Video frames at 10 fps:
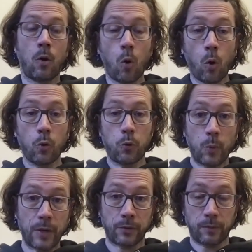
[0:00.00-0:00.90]
All the
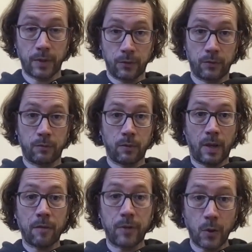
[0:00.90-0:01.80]
rest of these
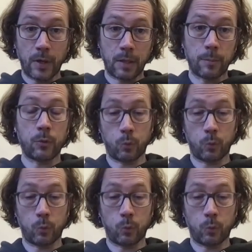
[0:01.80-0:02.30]
heavier elements,